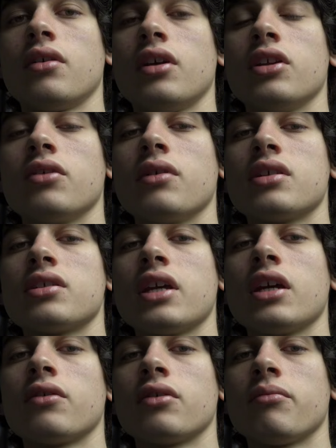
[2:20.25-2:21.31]
into a
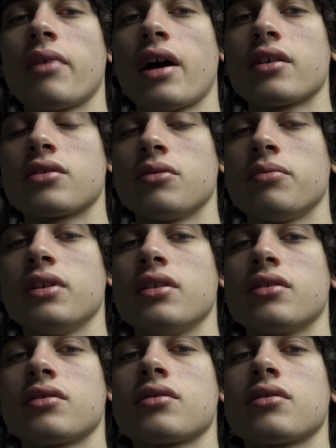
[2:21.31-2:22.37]
sacred
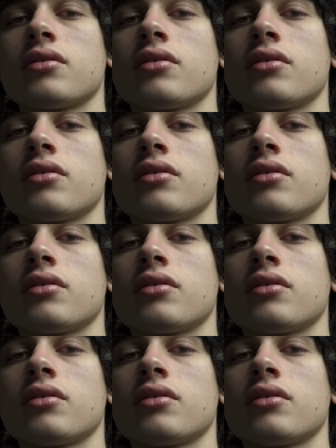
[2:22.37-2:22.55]
masterpiece.